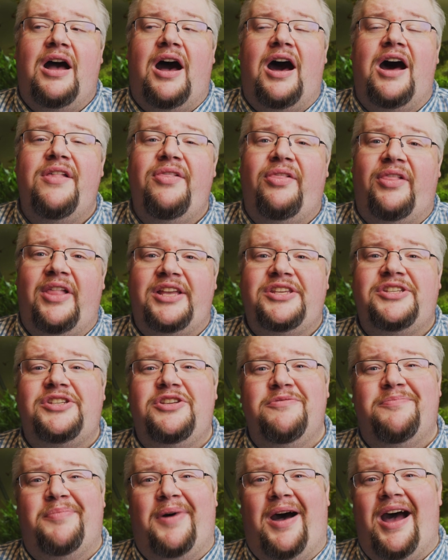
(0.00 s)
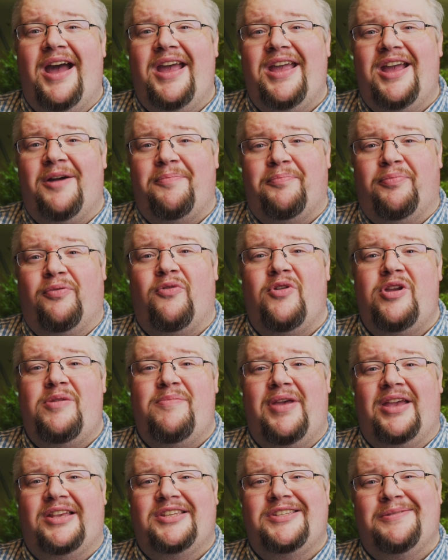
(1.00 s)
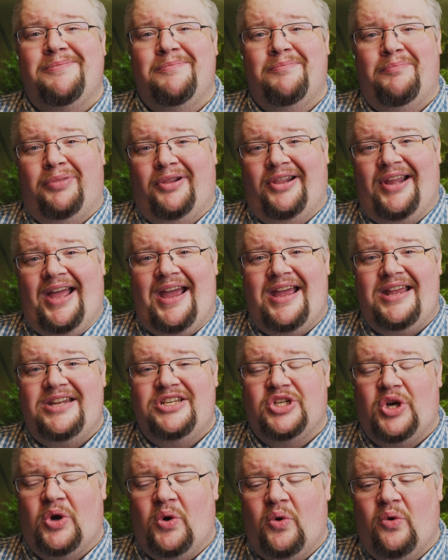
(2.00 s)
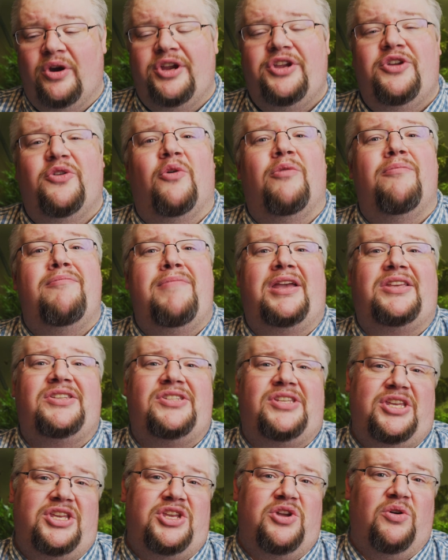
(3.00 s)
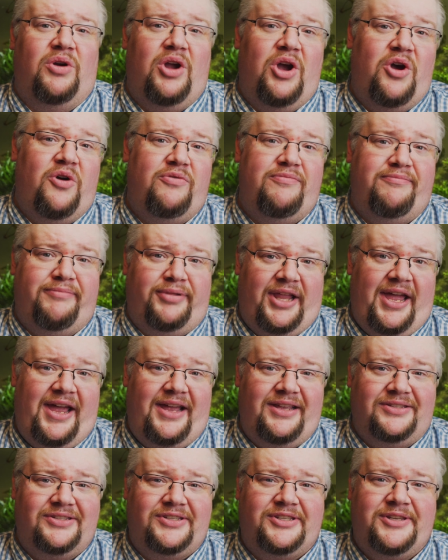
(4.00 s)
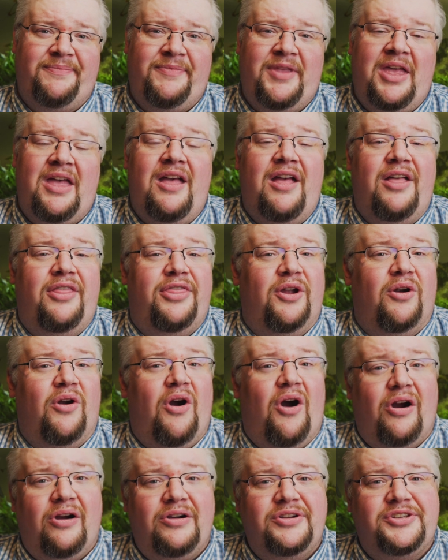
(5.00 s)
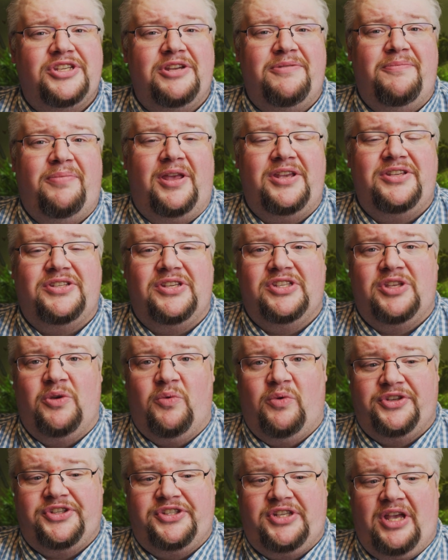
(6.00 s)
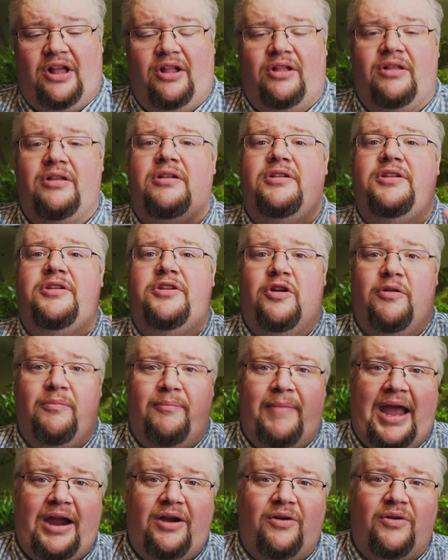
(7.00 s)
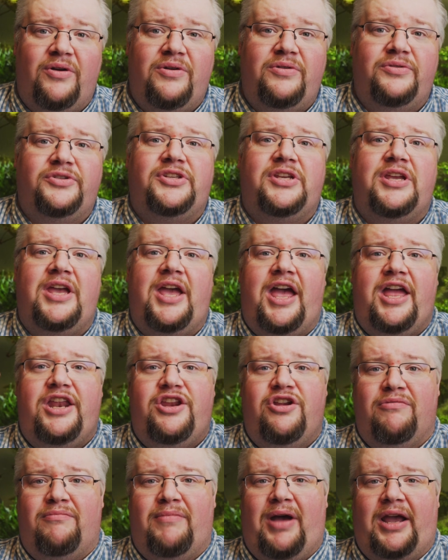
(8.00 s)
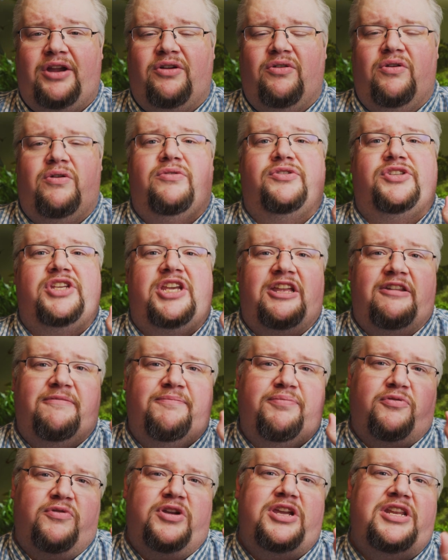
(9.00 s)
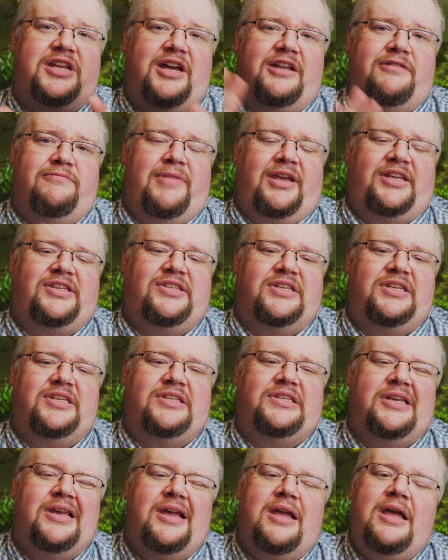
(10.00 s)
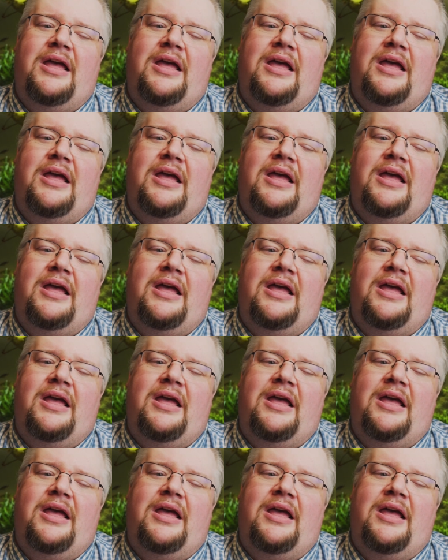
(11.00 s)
unless you buy a premix blend or you're mixing your own blends. There are some places that will sell your macros and your micros in pre-done mixes.